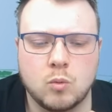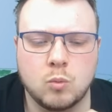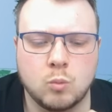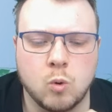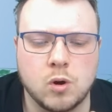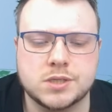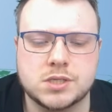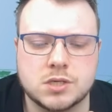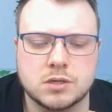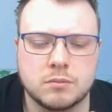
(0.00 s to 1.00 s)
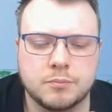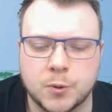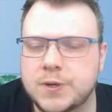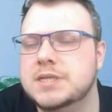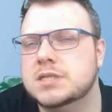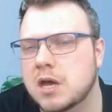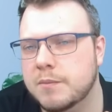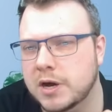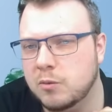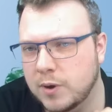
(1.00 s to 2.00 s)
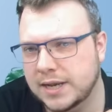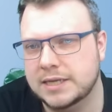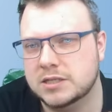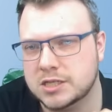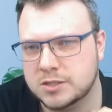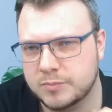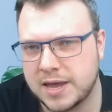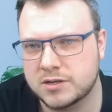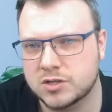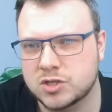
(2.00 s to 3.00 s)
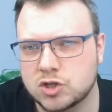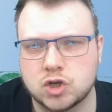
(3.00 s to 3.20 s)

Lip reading: what points am I willing to spend